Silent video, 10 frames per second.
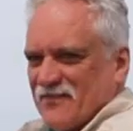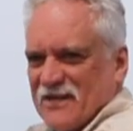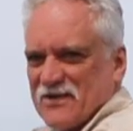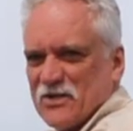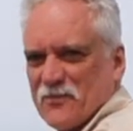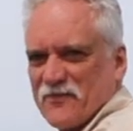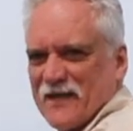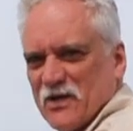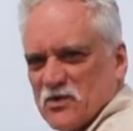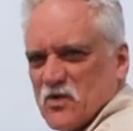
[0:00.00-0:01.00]
Only hopped
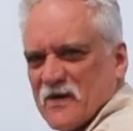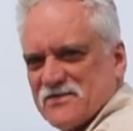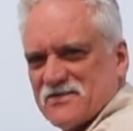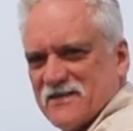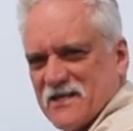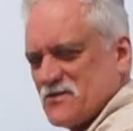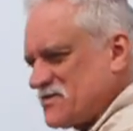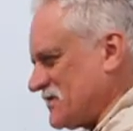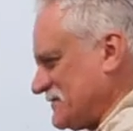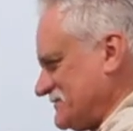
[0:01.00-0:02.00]
that lure once and he
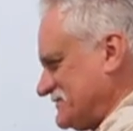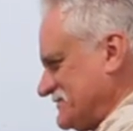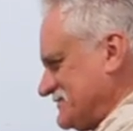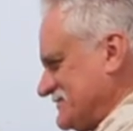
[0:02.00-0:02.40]
was on.